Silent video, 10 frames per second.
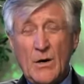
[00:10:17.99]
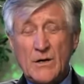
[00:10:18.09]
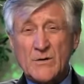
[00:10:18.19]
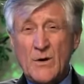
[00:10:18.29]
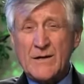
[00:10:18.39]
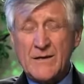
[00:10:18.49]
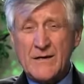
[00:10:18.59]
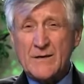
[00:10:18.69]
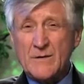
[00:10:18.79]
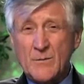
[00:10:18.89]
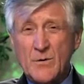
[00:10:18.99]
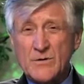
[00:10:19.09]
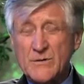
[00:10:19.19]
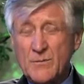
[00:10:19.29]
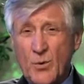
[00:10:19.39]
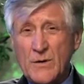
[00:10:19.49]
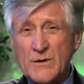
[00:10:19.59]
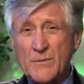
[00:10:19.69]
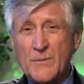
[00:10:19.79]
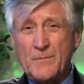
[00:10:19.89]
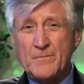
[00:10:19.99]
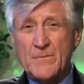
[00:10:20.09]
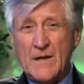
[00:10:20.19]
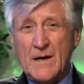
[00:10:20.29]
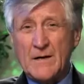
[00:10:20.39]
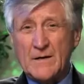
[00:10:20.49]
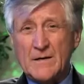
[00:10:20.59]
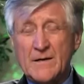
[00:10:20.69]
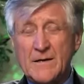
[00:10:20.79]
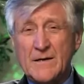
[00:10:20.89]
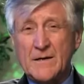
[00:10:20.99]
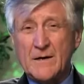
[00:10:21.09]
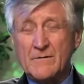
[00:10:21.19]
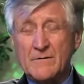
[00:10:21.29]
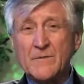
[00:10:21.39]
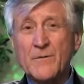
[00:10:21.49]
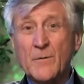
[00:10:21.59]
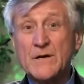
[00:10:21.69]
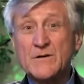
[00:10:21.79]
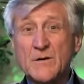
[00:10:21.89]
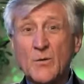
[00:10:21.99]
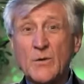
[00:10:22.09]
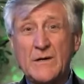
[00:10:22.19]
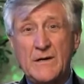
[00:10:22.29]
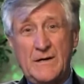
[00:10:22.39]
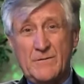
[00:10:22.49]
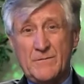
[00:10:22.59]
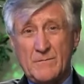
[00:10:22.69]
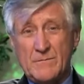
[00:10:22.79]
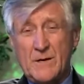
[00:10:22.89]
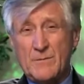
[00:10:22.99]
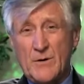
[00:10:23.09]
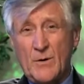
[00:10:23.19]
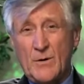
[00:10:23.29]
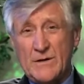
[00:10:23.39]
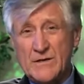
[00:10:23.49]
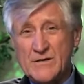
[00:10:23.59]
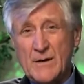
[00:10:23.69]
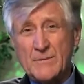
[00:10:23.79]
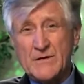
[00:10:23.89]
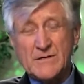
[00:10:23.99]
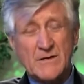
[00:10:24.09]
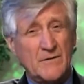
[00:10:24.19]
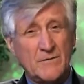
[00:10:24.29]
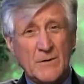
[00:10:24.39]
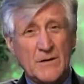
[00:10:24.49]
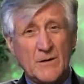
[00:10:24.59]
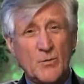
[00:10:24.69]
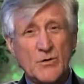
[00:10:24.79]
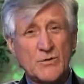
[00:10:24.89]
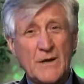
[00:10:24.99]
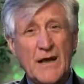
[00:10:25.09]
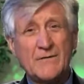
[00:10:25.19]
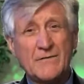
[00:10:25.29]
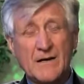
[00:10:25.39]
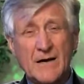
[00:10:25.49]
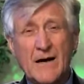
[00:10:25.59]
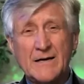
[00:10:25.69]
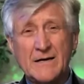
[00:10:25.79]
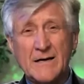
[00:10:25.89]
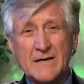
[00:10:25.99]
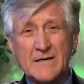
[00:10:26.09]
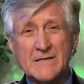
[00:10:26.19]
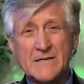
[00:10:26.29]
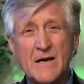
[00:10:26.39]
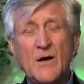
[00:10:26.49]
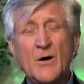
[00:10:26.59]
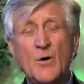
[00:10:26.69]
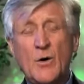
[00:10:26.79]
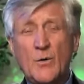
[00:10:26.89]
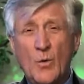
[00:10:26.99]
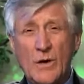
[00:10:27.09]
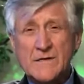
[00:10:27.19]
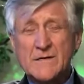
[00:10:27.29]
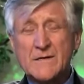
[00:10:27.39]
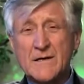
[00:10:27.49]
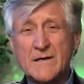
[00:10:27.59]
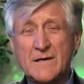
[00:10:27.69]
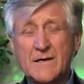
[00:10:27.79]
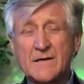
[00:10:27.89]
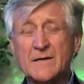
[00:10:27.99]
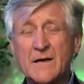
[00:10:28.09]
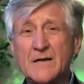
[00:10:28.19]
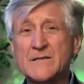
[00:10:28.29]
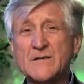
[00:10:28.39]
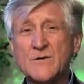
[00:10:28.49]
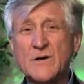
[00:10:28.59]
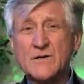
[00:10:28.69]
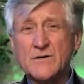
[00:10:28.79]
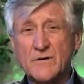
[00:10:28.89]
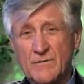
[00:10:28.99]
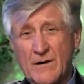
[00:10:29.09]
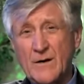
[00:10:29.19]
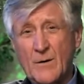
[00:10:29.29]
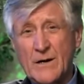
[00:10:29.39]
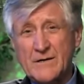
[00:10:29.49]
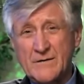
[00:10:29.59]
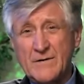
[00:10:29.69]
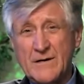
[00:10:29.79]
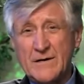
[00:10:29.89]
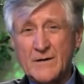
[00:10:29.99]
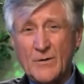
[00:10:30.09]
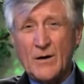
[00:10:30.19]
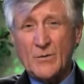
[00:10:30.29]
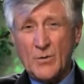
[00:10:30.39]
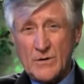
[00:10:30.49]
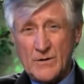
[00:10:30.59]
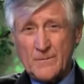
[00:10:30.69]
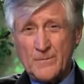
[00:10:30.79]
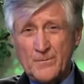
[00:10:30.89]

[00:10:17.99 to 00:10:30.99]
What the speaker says: So I think the most important thing of information that we need from TEPCO and the Japanese government, and which we have not gotten yet, is what's the concentration of radioactivity in the groundwater.